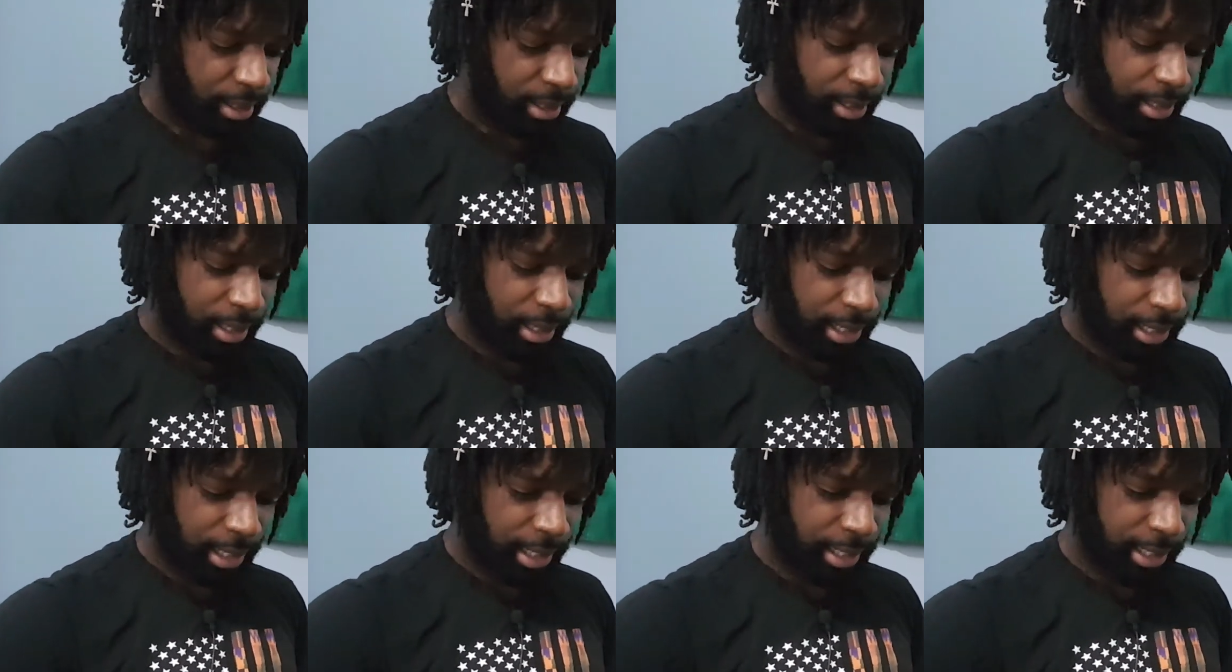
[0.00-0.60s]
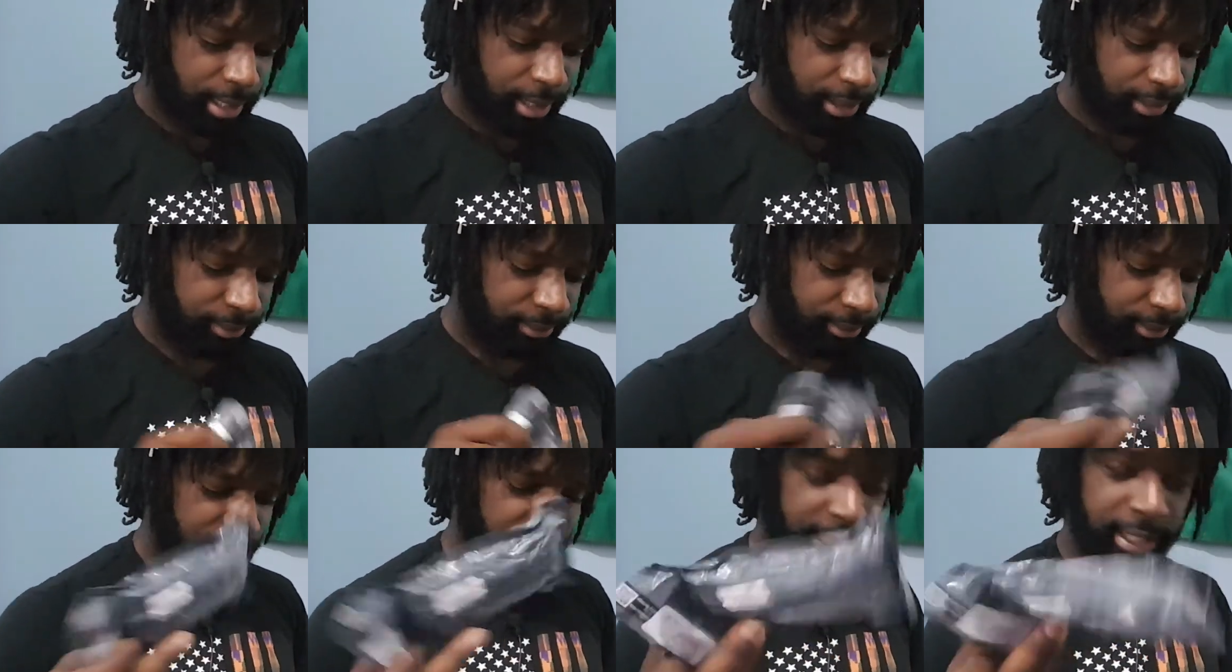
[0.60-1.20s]
Uh,
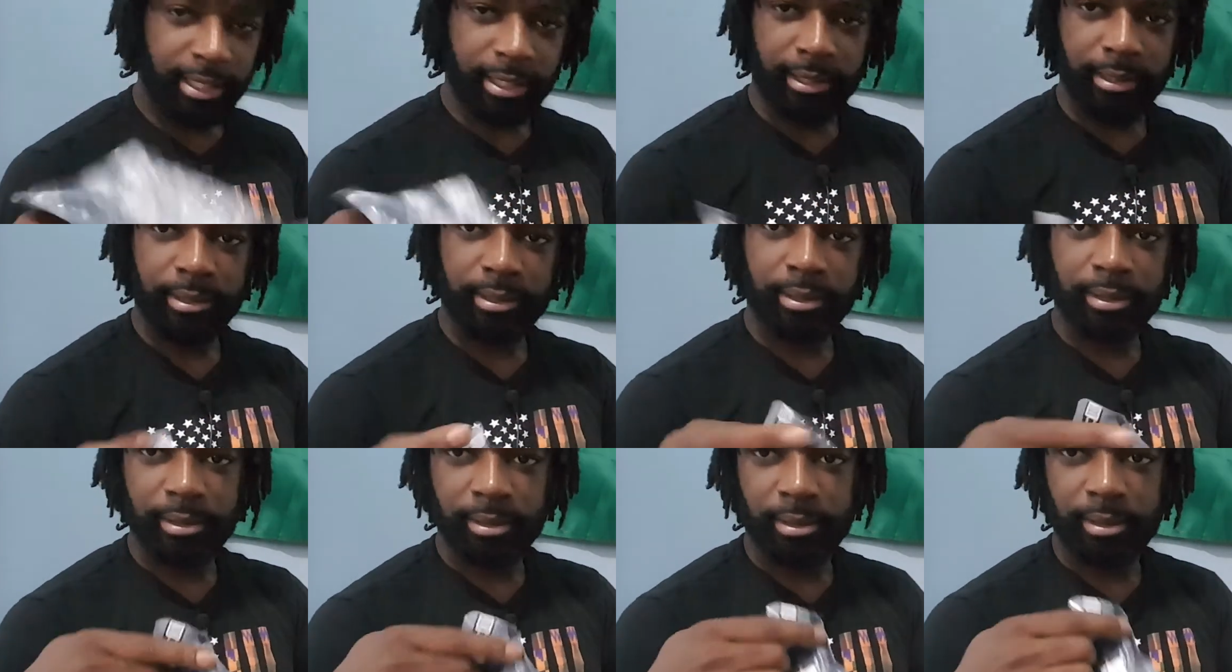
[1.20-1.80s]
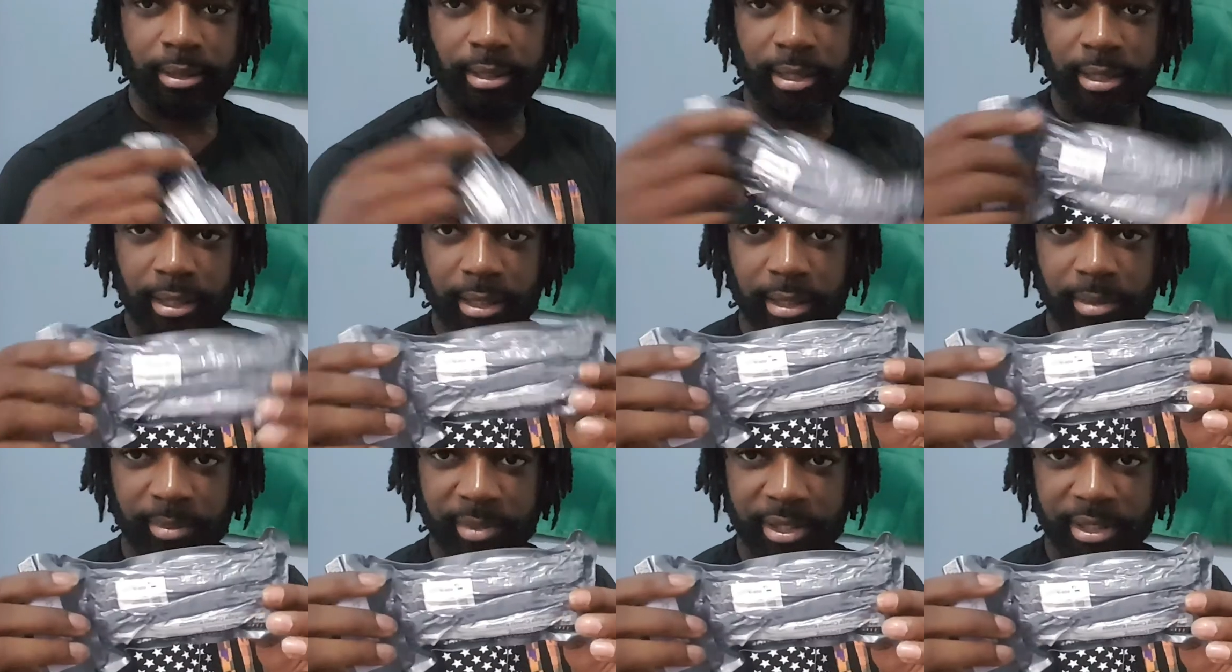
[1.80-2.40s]
again,
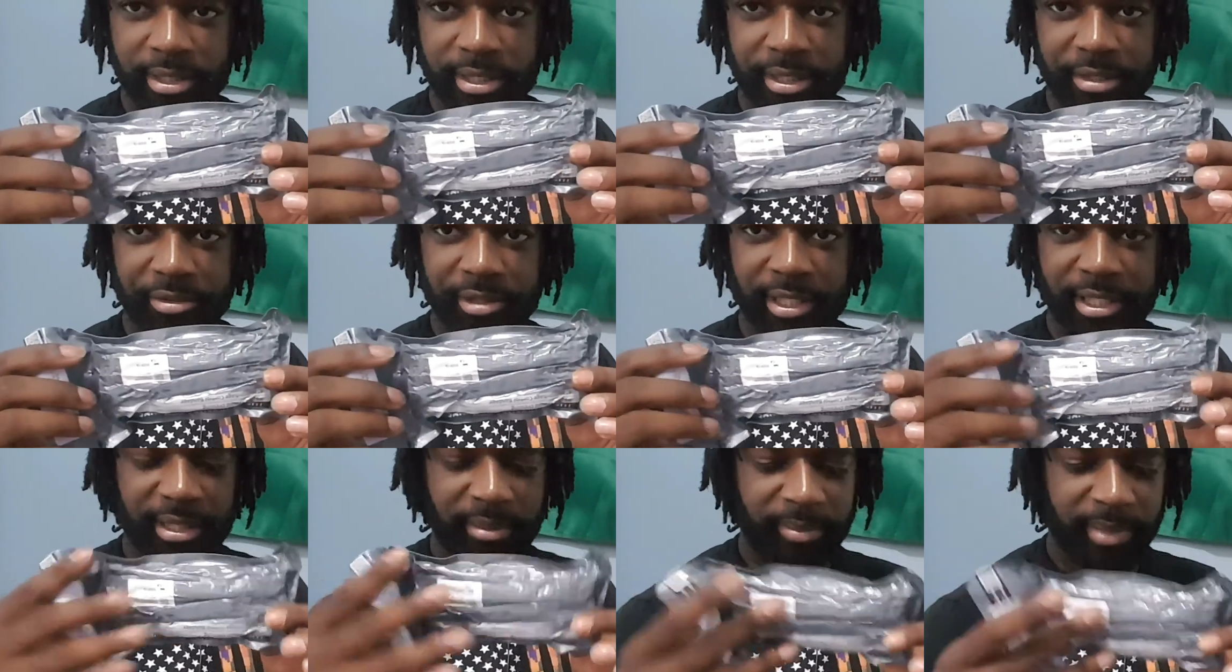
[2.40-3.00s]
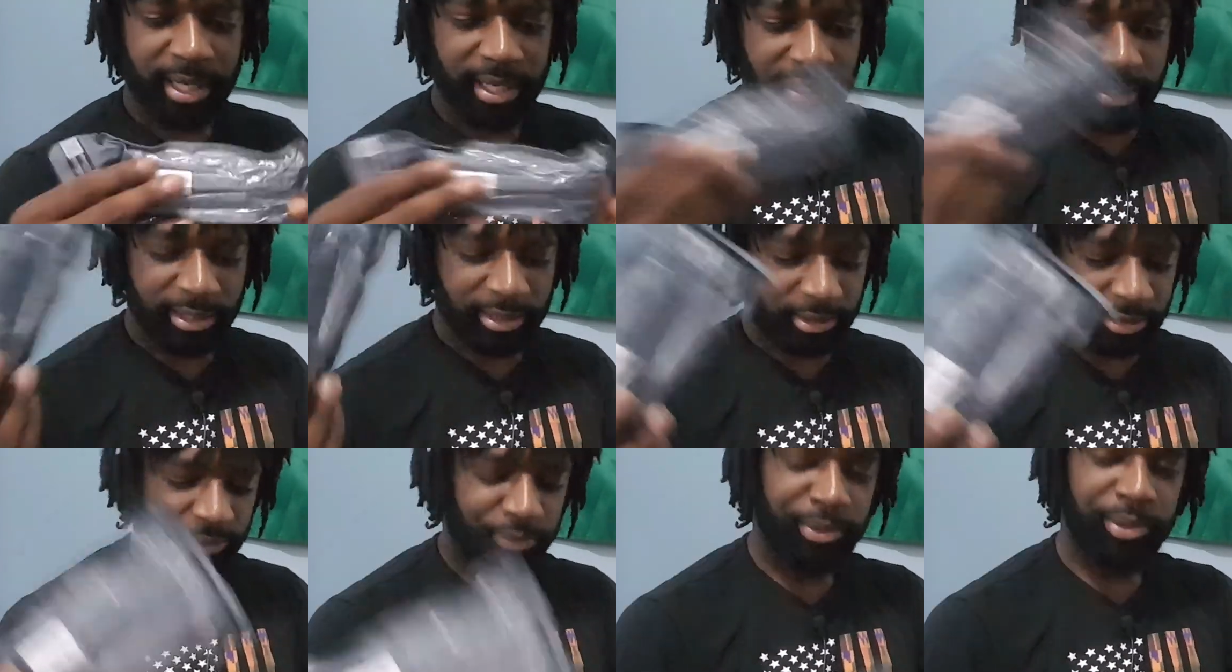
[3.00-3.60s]
emergency dressing
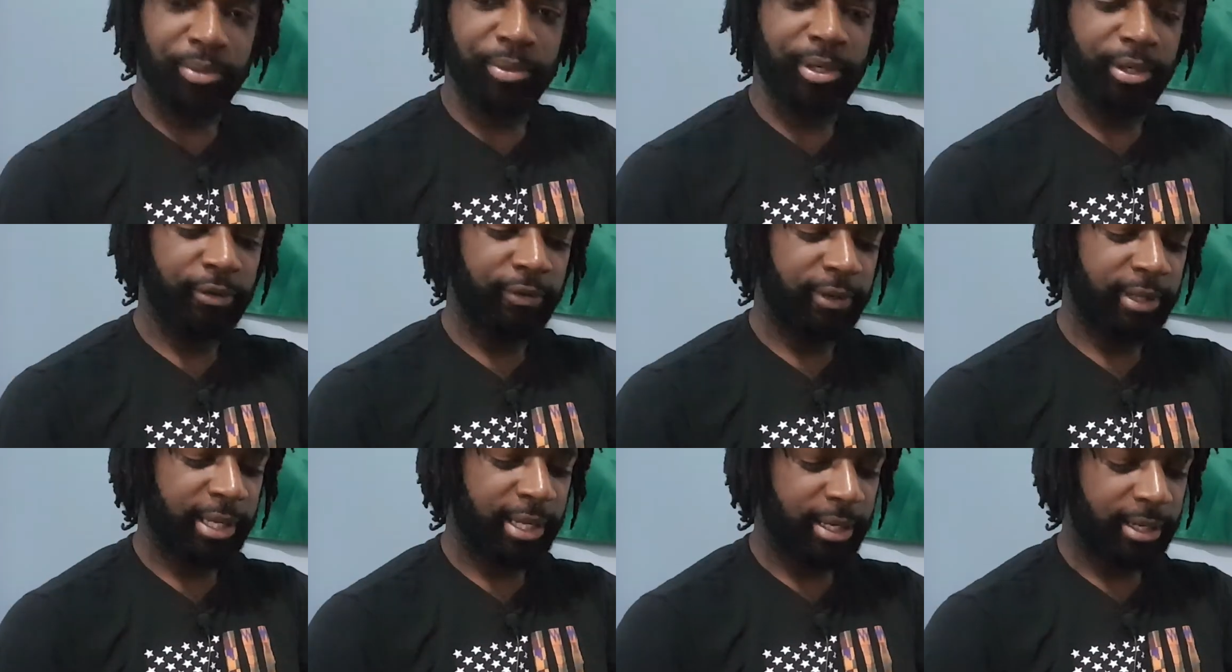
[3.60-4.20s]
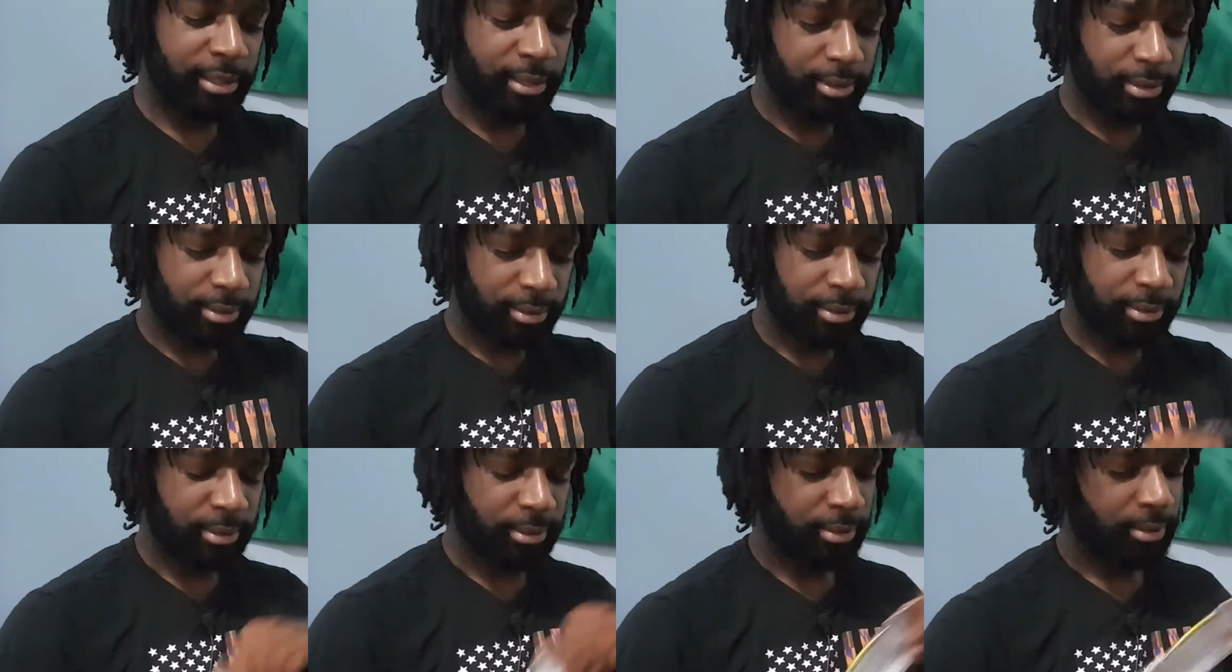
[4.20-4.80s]
bandage, we went over
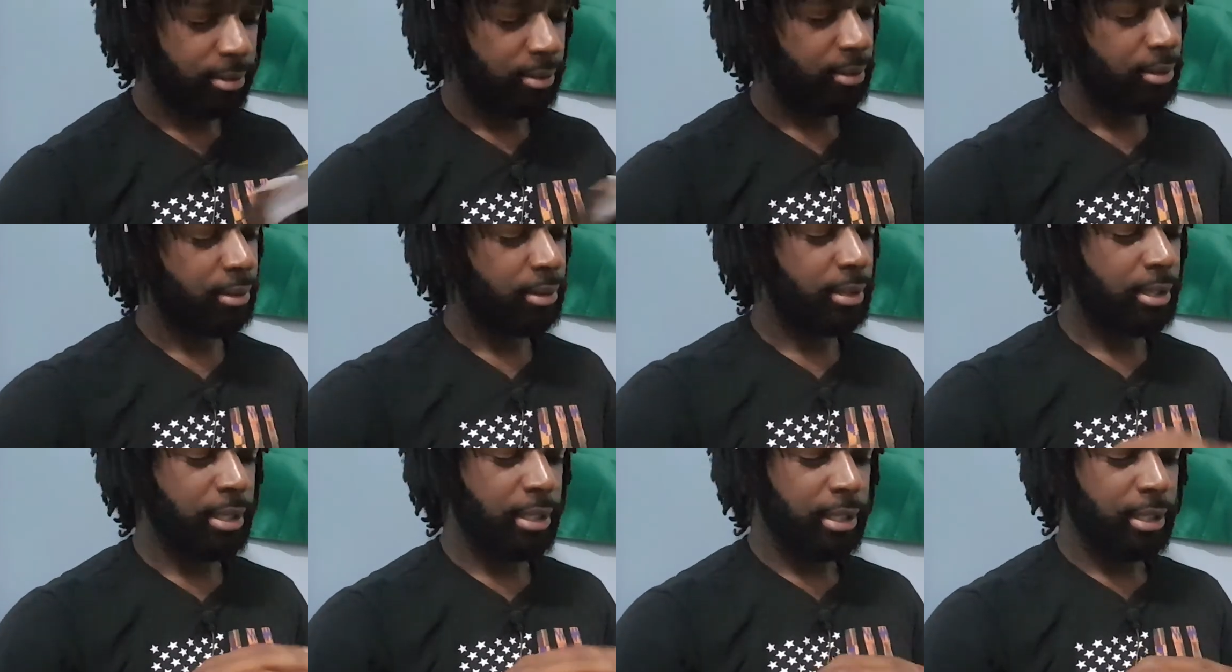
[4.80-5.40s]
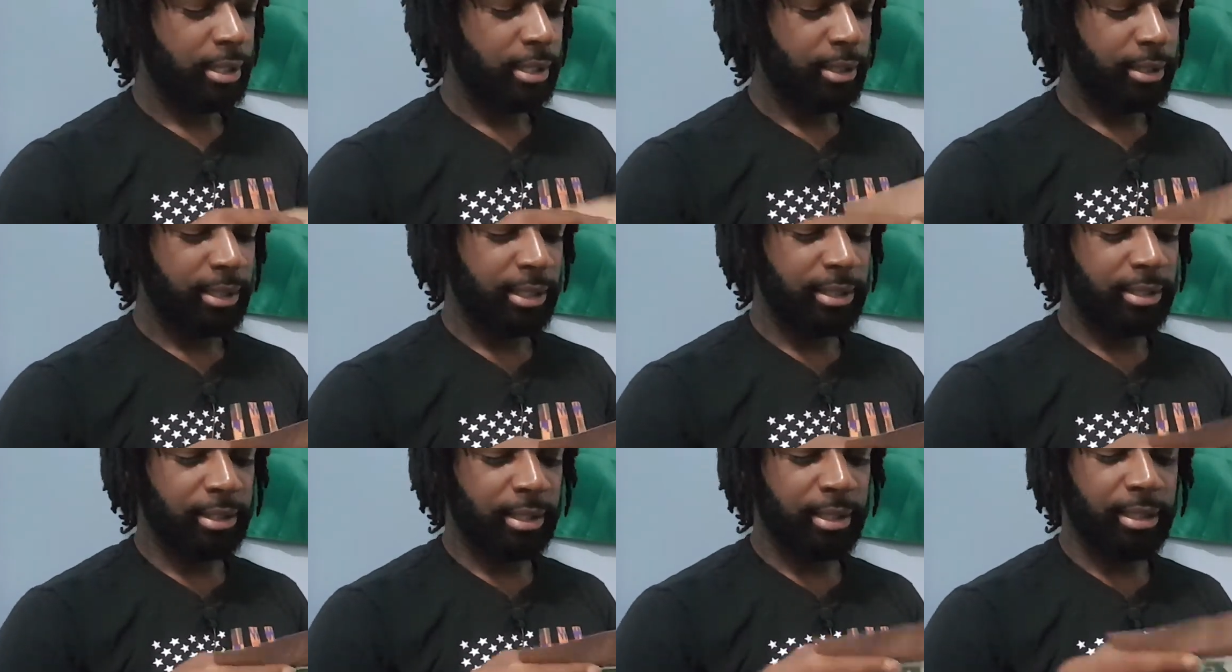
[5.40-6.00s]
that.
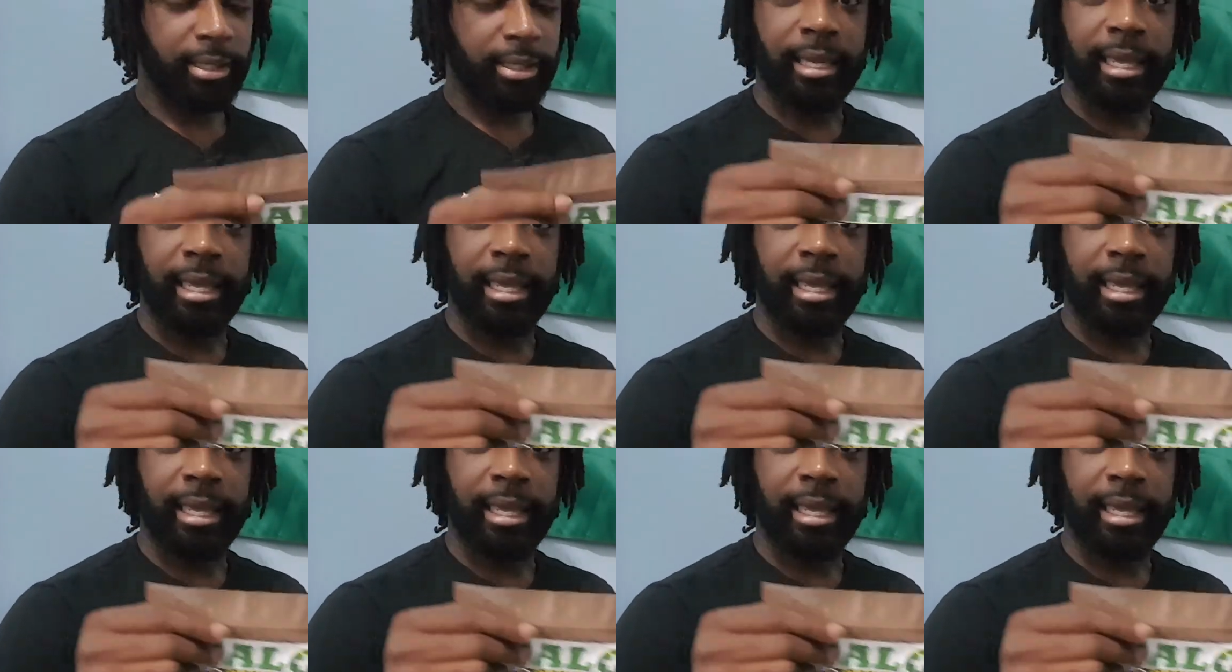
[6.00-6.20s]
These are the